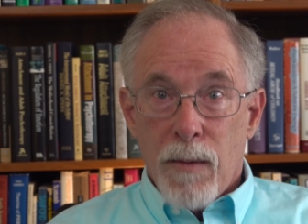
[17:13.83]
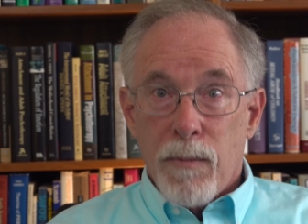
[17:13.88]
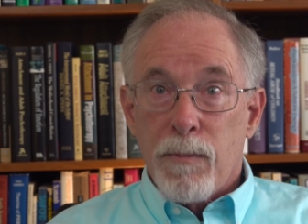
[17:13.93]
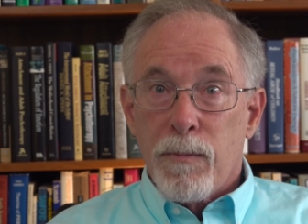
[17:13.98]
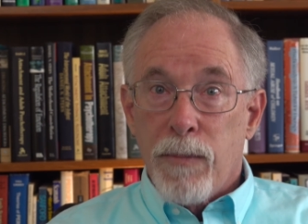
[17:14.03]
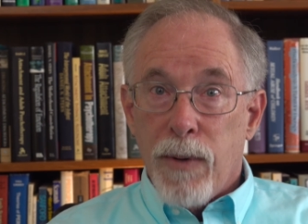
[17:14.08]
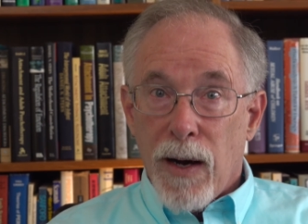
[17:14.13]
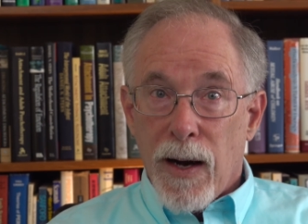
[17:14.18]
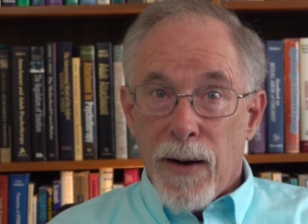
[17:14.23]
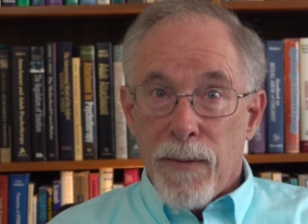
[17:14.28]

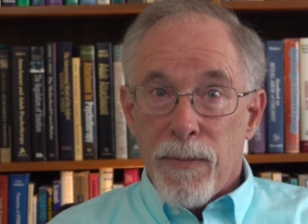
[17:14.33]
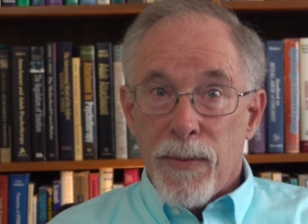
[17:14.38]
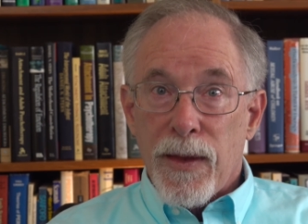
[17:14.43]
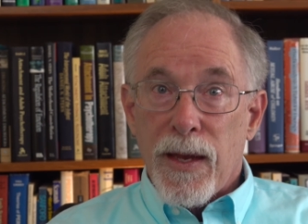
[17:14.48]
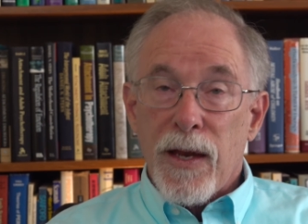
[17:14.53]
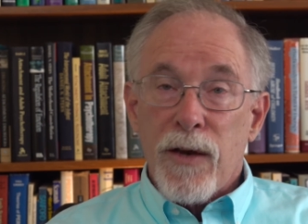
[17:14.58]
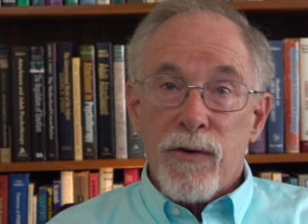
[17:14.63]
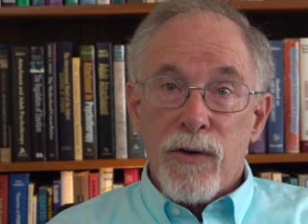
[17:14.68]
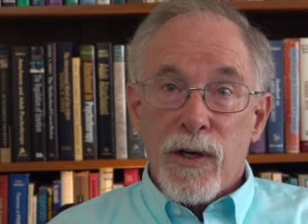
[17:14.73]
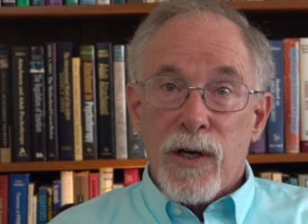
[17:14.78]
But
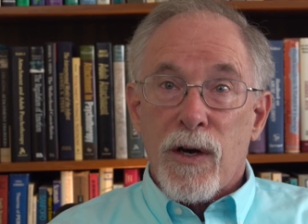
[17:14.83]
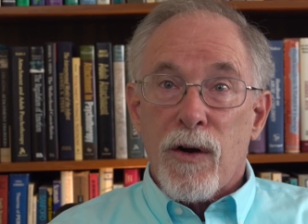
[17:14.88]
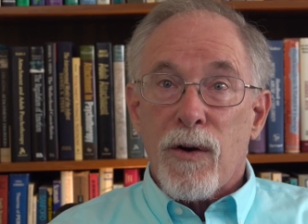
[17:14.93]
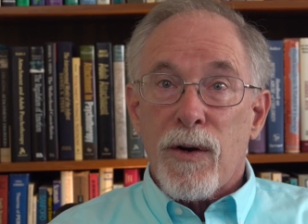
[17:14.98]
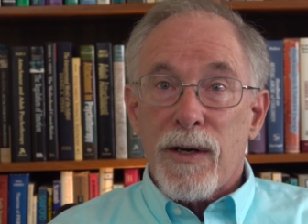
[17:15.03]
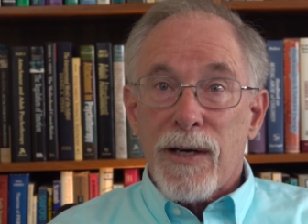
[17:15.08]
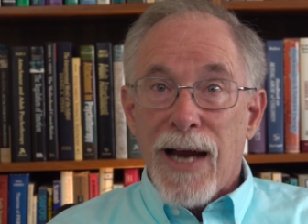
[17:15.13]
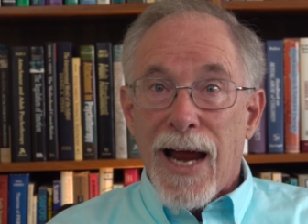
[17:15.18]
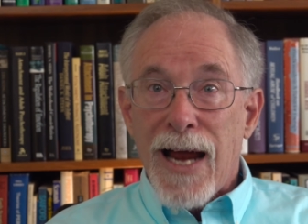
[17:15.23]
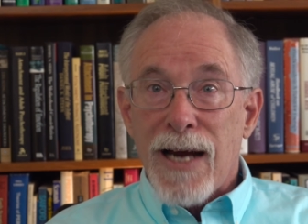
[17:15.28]
insecure
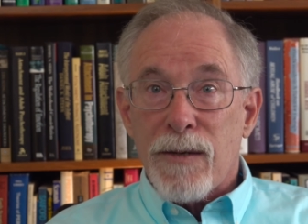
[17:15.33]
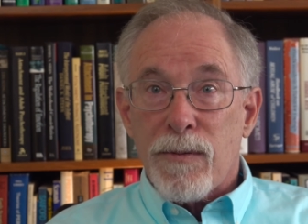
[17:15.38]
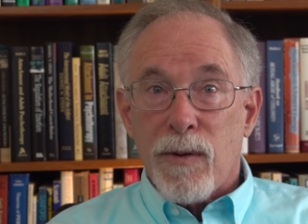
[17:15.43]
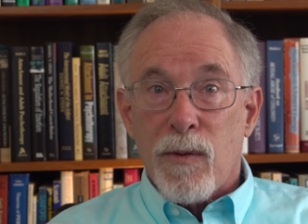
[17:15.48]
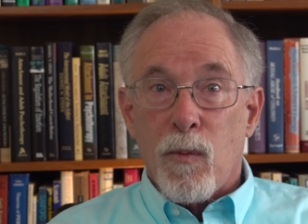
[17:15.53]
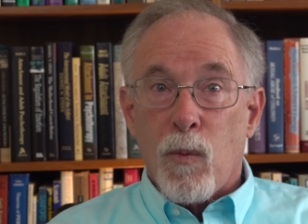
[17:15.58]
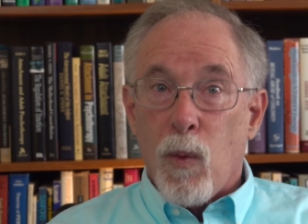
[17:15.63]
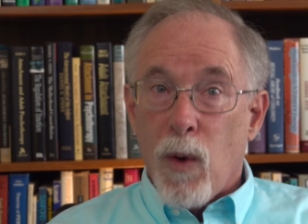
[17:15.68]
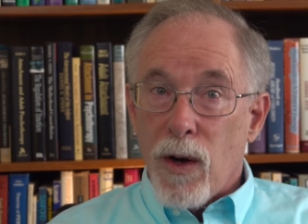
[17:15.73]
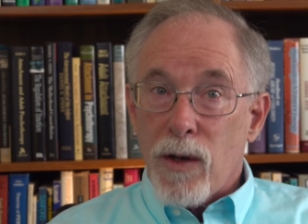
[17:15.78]

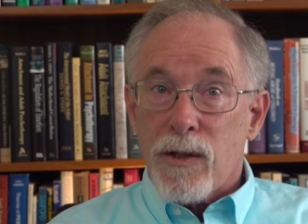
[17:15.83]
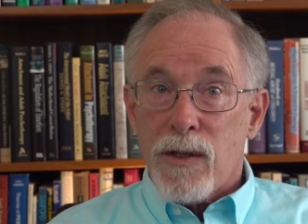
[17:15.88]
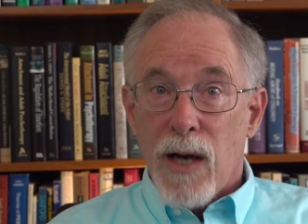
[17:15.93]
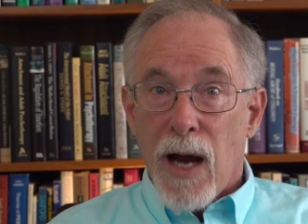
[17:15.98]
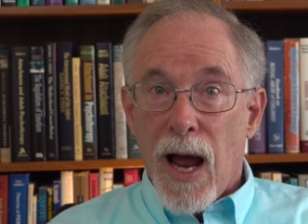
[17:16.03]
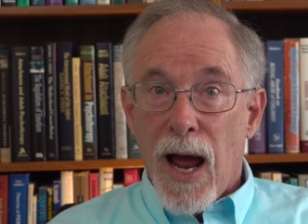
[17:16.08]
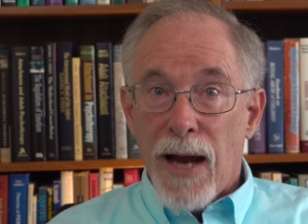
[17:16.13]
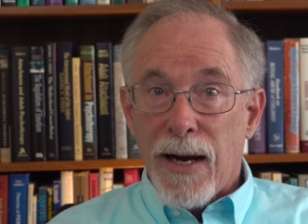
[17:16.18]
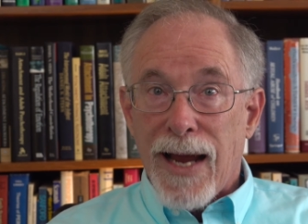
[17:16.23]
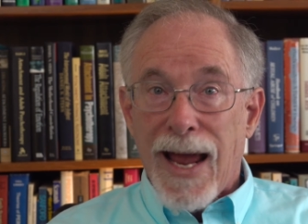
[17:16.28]
attachment was
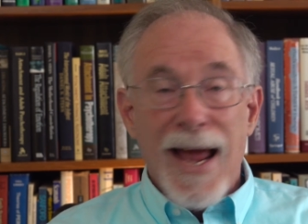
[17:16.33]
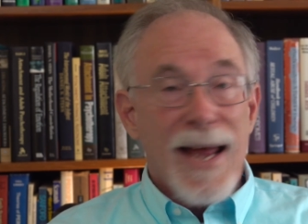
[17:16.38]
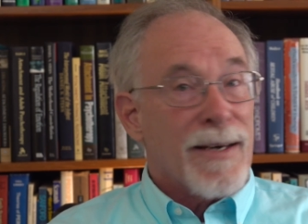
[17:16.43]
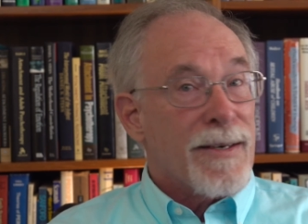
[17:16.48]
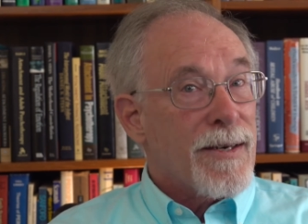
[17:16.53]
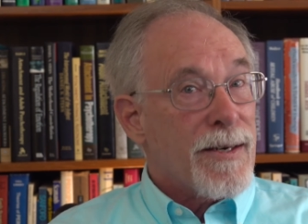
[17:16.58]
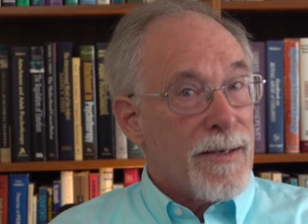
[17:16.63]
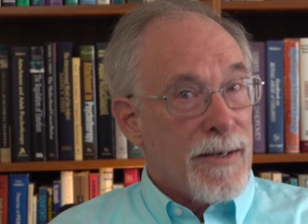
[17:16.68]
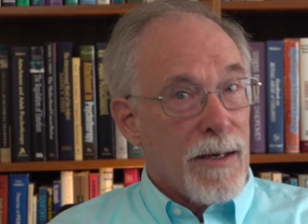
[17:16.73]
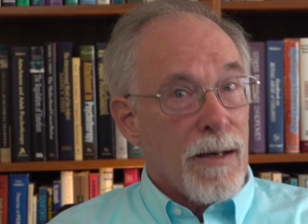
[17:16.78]
not and
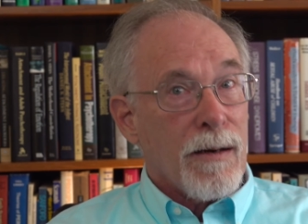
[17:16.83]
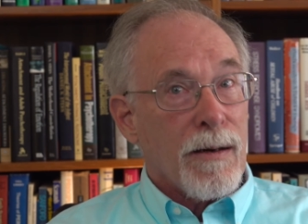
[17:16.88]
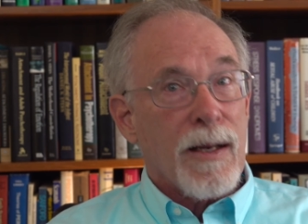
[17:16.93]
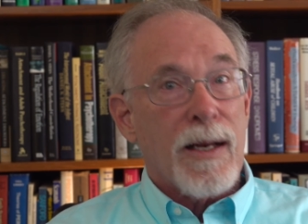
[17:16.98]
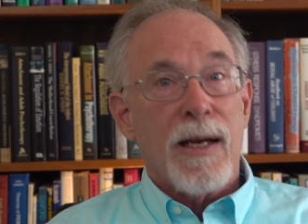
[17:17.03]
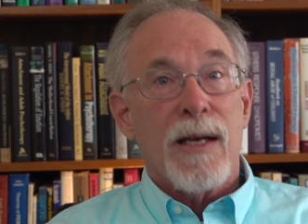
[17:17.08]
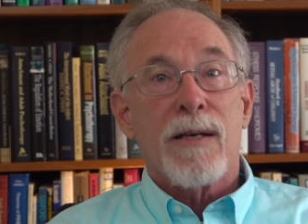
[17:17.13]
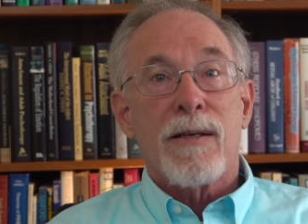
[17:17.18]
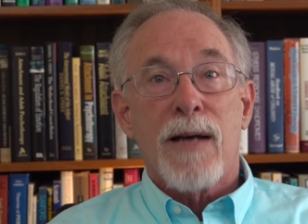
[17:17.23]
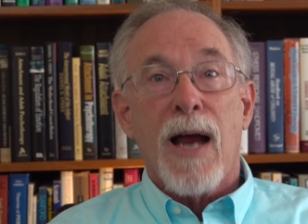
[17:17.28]
still
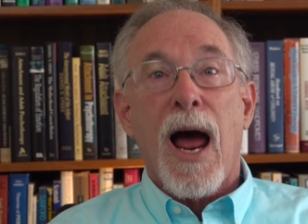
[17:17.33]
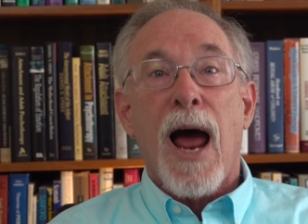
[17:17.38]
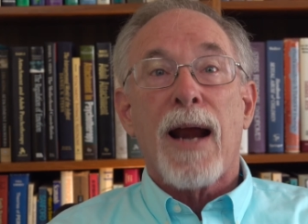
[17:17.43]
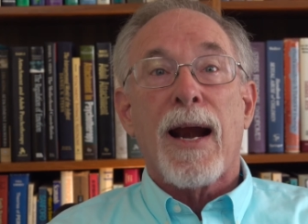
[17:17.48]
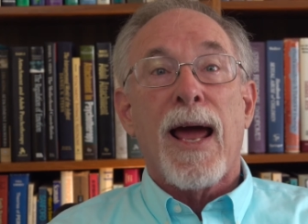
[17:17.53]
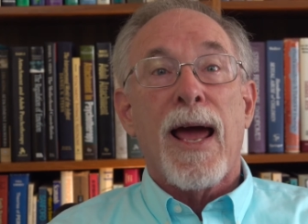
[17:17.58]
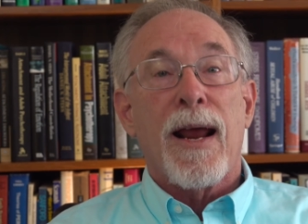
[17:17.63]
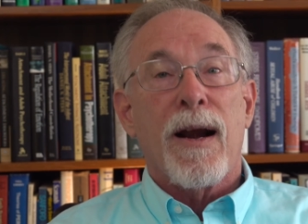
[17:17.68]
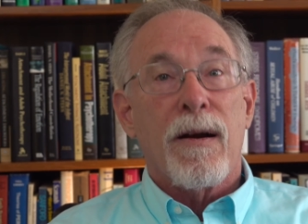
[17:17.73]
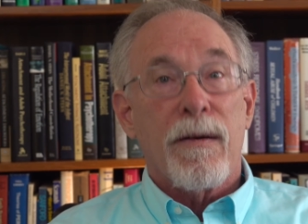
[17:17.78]
is not
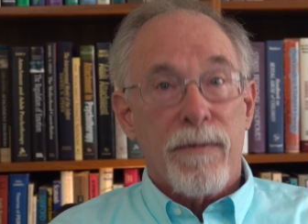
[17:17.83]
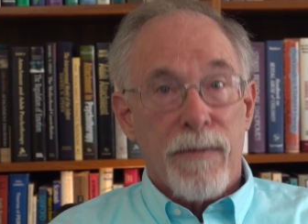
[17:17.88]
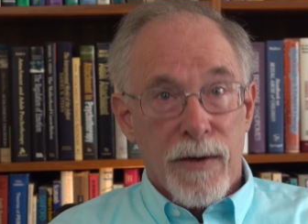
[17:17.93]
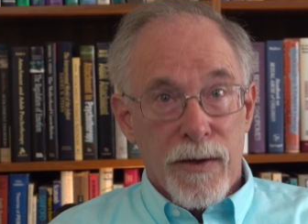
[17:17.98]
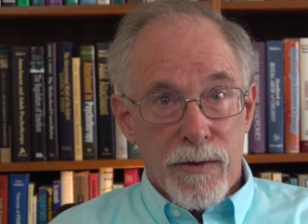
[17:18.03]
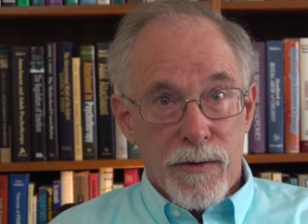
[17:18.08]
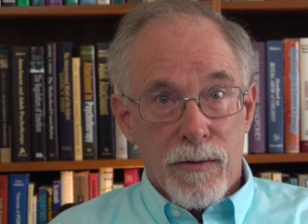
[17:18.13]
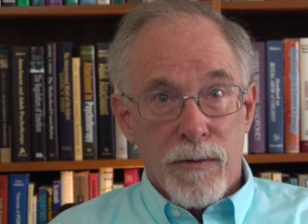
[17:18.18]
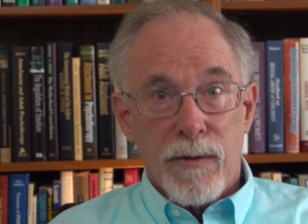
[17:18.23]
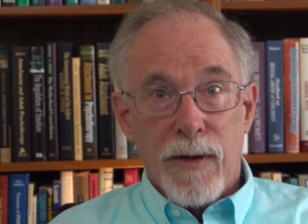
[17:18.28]
an
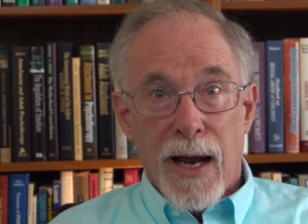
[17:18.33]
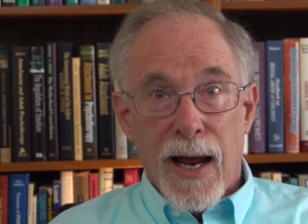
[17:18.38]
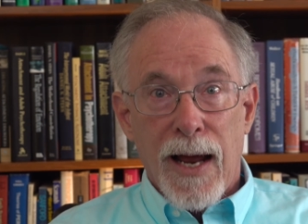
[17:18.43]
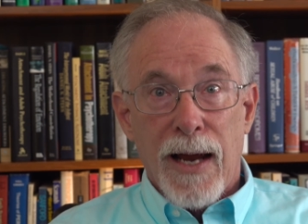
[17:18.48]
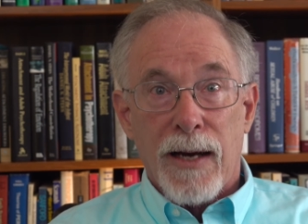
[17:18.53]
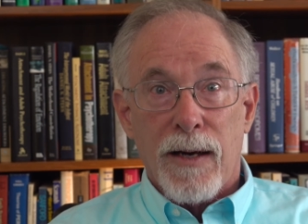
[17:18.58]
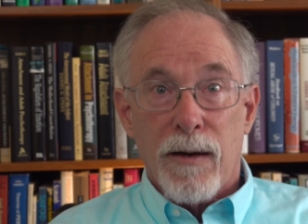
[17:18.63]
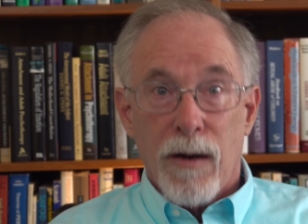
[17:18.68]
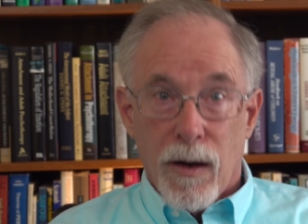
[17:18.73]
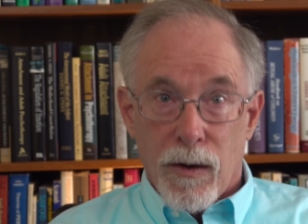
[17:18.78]
official
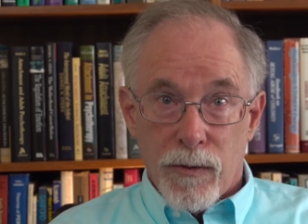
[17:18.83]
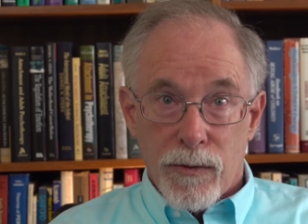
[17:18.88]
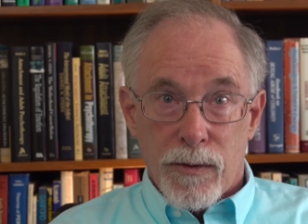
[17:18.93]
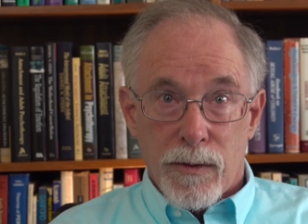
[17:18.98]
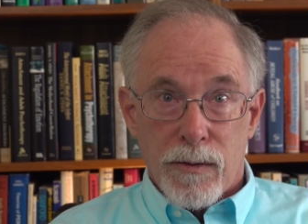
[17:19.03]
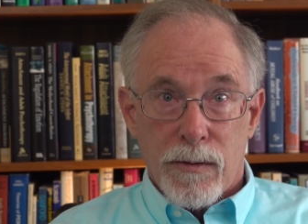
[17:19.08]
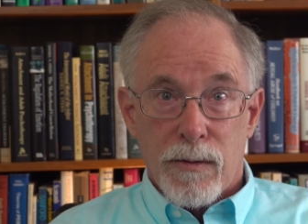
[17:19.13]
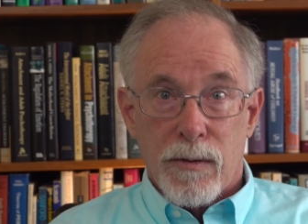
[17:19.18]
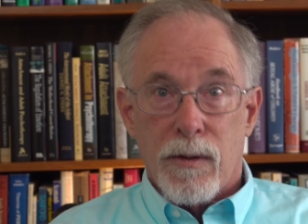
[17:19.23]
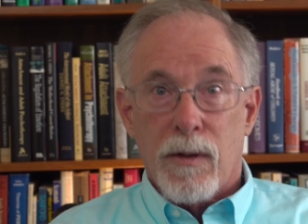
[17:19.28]

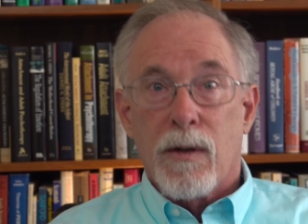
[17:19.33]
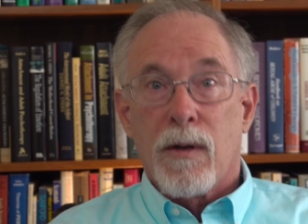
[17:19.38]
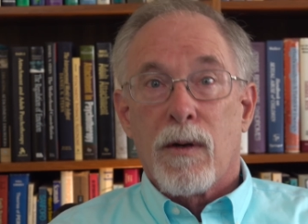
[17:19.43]
diagnosis.